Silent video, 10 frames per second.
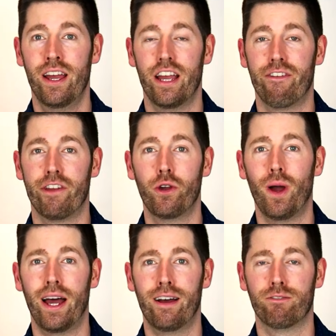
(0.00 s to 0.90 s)
If you
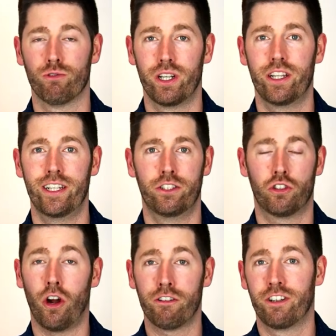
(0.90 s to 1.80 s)
have really
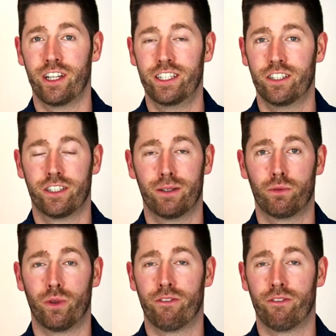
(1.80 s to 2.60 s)
strong relationships with